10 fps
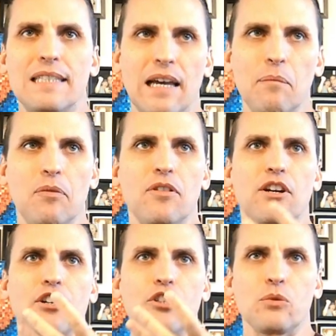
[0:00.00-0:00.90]
depth that
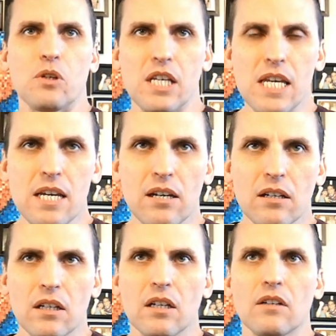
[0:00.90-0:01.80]
are unique.
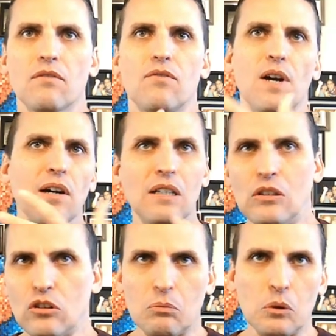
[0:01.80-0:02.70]
Very
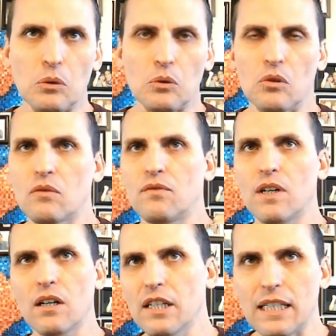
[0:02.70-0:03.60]
smooth,
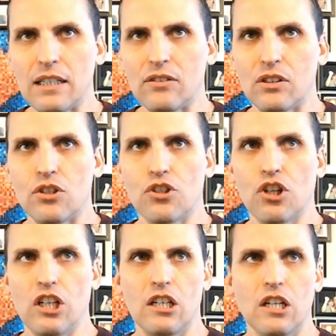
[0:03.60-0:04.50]
very easy to
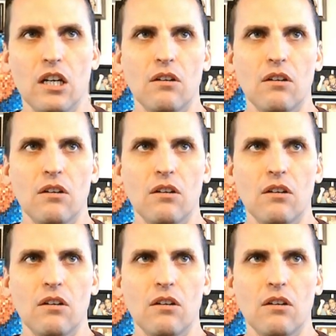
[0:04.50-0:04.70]
drink,